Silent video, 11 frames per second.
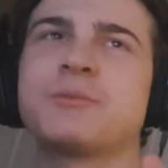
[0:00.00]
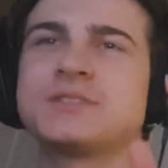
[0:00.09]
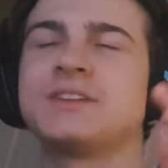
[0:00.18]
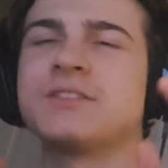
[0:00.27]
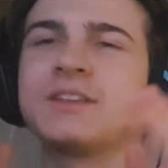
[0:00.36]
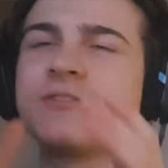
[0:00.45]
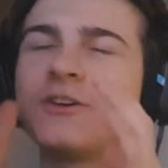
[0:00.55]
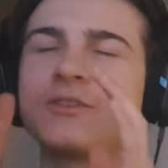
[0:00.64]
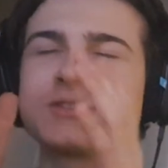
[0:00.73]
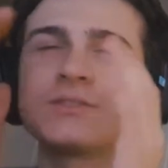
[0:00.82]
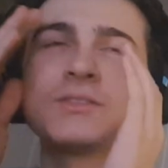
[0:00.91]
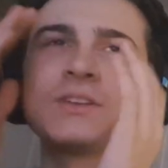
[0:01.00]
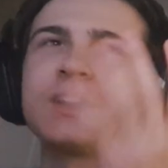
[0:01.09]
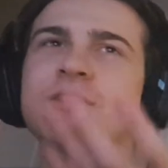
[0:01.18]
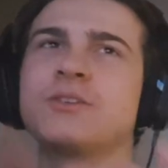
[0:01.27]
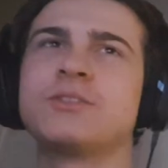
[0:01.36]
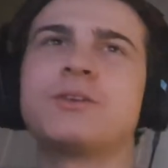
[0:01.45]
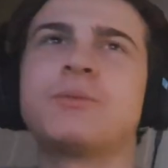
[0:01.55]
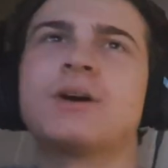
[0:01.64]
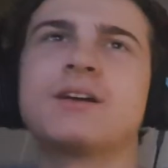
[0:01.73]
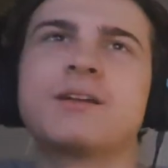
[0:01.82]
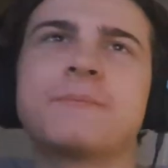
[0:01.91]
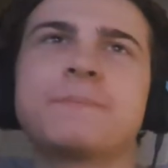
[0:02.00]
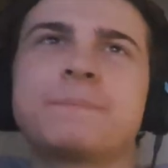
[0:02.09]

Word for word: that wasn't even the focus of the video. I don't know why.